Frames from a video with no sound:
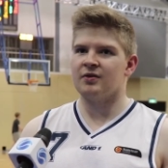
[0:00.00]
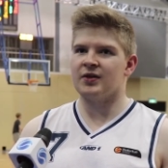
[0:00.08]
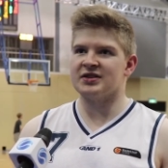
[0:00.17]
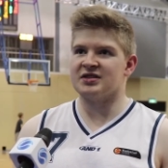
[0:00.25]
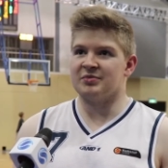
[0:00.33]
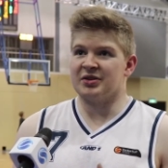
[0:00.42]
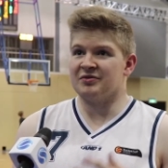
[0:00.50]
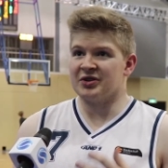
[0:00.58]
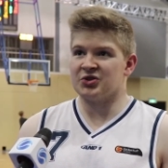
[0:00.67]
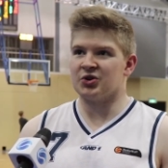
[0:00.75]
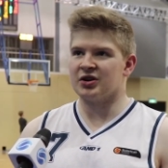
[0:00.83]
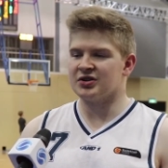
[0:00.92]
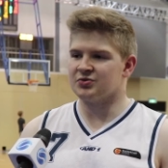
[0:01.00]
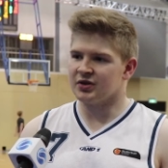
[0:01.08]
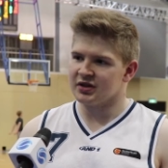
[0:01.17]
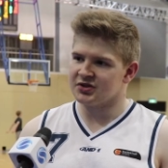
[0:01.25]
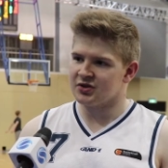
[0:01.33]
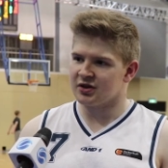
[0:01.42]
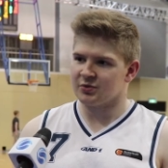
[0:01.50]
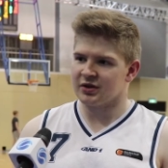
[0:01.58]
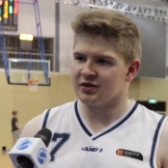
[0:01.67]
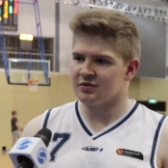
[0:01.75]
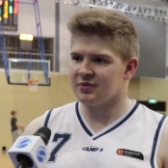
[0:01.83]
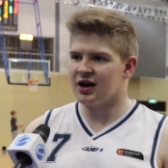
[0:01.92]
That's something that Victoria's really struggled
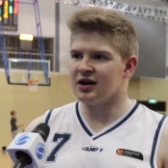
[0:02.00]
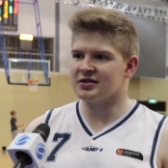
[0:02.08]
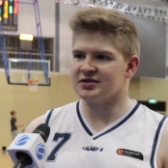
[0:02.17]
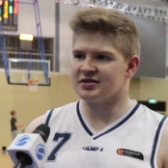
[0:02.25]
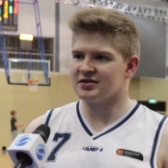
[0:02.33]
with in the past.